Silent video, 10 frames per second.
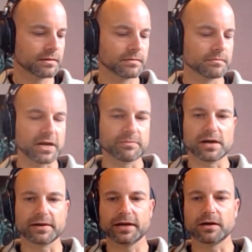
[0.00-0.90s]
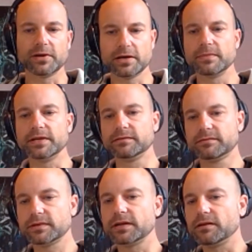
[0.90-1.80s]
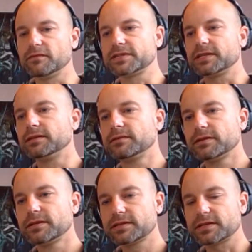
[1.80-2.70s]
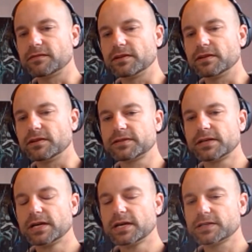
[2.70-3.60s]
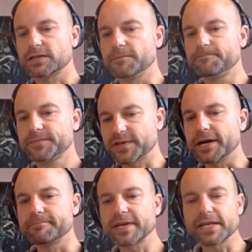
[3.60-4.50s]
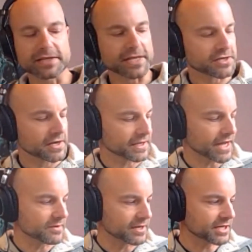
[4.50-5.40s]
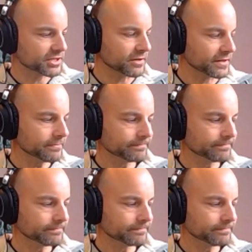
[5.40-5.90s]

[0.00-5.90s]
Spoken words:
may be able to help him and obviously save their lives. So yeah, that's kind of the game in a nutshell there.